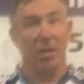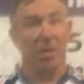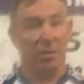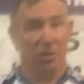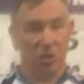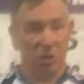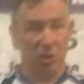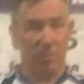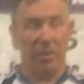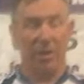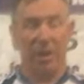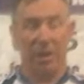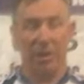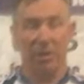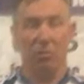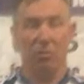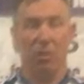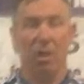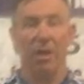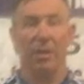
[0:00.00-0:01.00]
Assuming
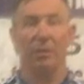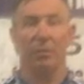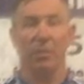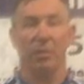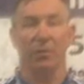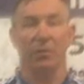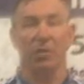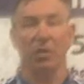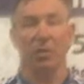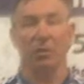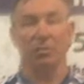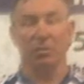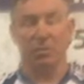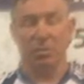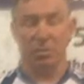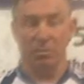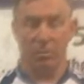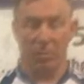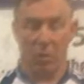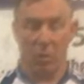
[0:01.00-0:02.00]
that you're riding with
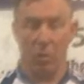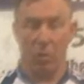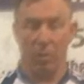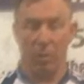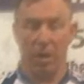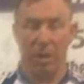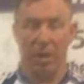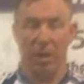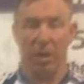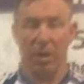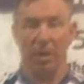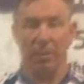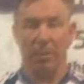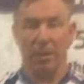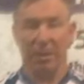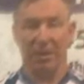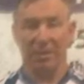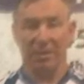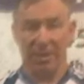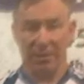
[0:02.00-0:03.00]
tubes, all my hire
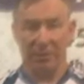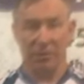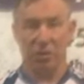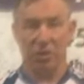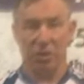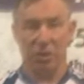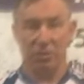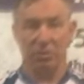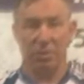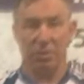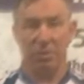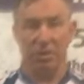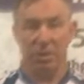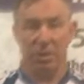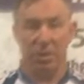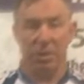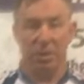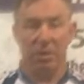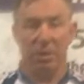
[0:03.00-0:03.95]
bikes have tubes,